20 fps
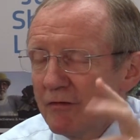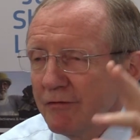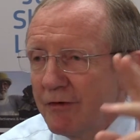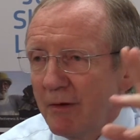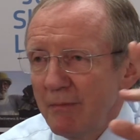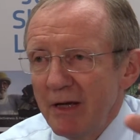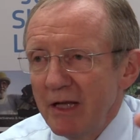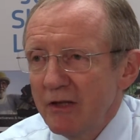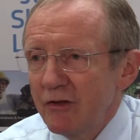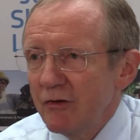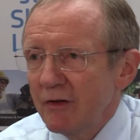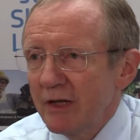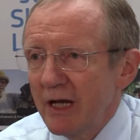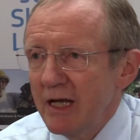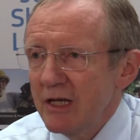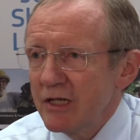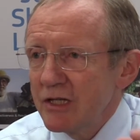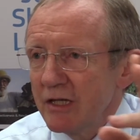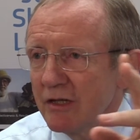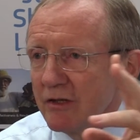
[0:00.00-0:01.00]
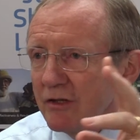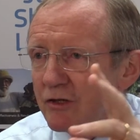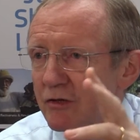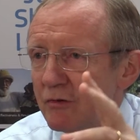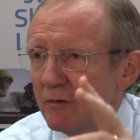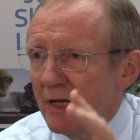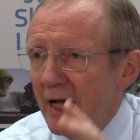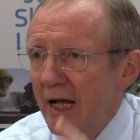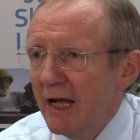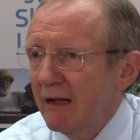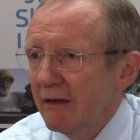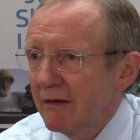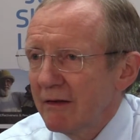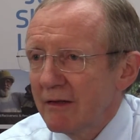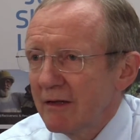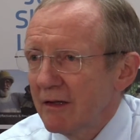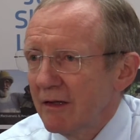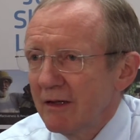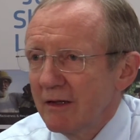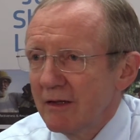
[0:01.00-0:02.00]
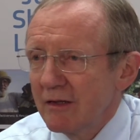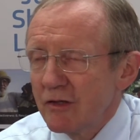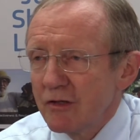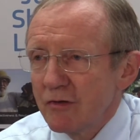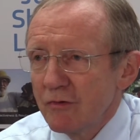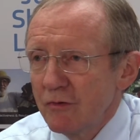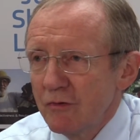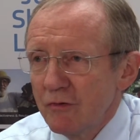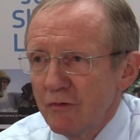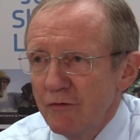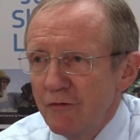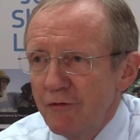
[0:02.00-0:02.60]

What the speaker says: from education to health to